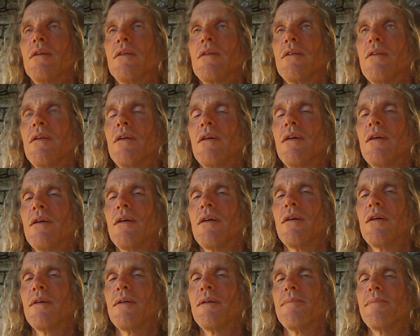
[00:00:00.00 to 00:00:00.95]

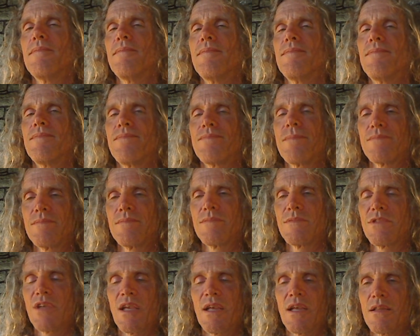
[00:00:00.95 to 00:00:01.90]

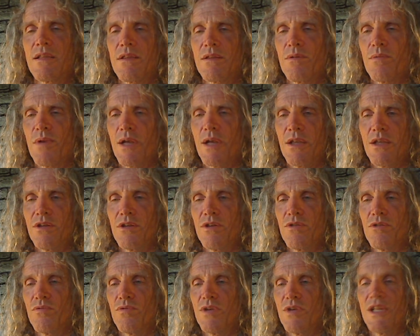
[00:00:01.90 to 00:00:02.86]
Saying it the way
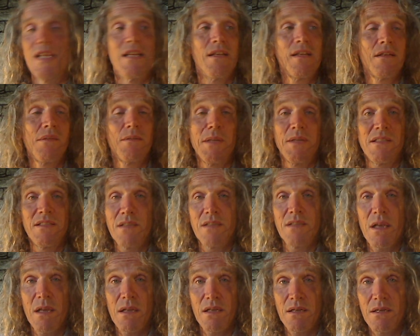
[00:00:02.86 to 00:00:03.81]
you need it to be
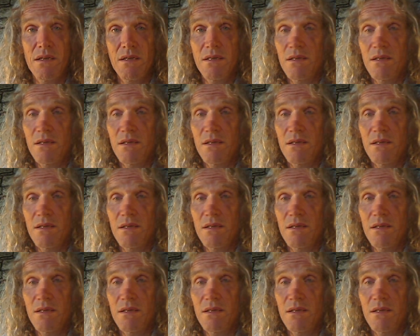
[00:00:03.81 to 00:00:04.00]
said.